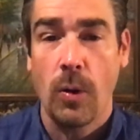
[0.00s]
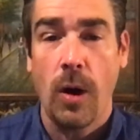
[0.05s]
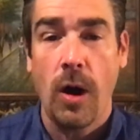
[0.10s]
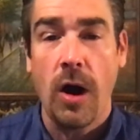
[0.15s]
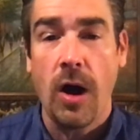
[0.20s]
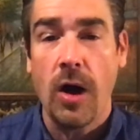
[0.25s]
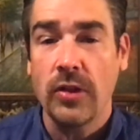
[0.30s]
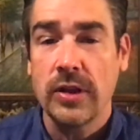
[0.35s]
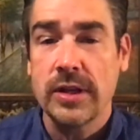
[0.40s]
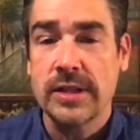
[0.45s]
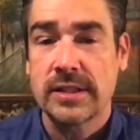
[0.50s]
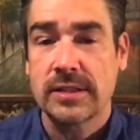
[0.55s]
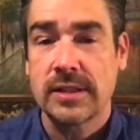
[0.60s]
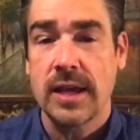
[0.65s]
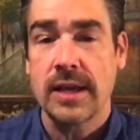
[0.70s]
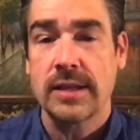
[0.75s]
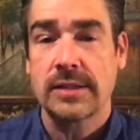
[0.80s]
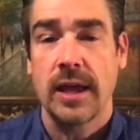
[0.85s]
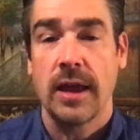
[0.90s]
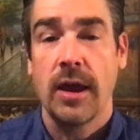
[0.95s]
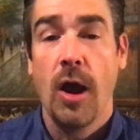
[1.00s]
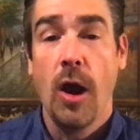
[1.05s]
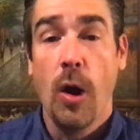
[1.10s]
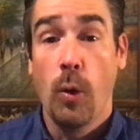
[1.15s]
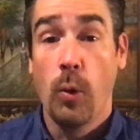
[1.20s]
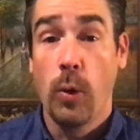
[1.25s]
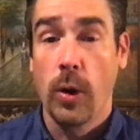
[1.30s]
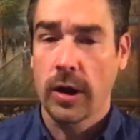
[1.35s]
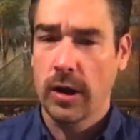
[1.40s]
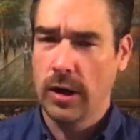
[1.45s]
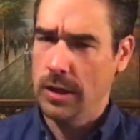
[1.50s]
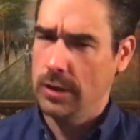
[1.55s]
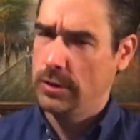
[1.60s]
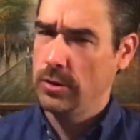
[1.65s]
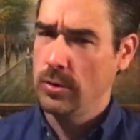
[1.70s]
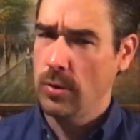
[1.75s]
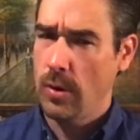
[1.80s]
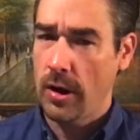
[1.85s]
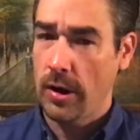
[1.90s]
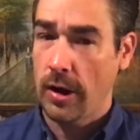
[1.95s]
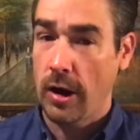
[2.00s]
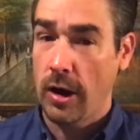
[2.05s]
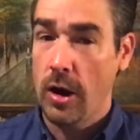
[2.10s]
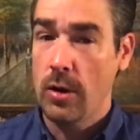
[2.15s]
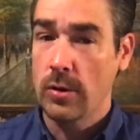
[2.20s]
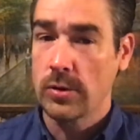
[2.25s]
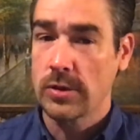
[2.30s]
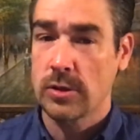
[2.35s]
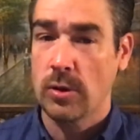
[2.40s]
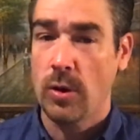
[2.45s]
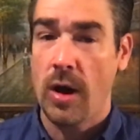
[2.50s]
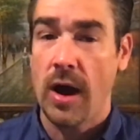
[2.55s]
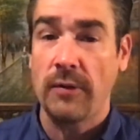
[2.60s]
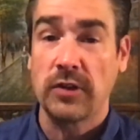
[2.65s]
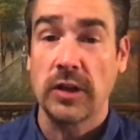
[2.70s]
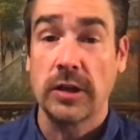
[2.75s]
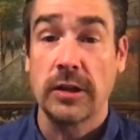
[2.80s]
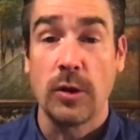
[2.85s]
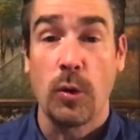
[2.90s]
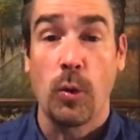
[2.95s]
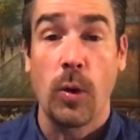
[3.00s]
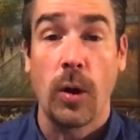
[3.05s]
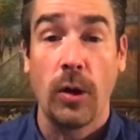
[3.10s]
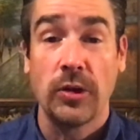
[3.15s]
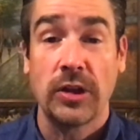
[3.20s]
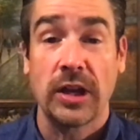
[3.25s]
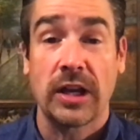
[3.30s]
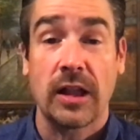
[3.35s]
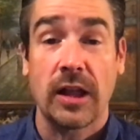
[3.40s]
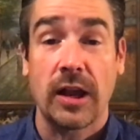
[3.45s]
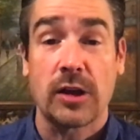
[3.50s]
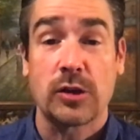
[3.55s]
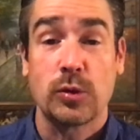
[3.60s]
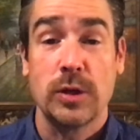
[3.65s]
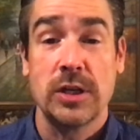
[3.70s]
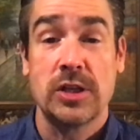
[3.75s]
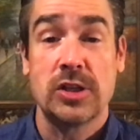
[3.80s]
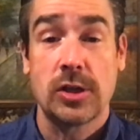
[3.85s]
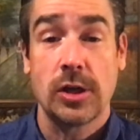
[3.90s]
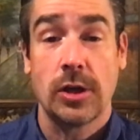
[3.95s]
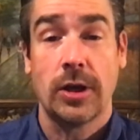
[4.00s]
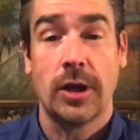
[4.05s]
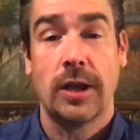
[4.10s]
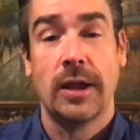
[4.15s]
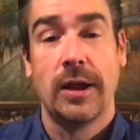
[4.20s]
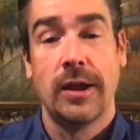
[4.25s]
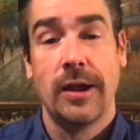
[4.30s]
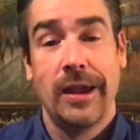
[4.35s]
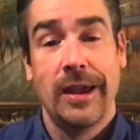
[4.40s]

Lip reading: All these things that we're going to do on our own so often the world declares we should,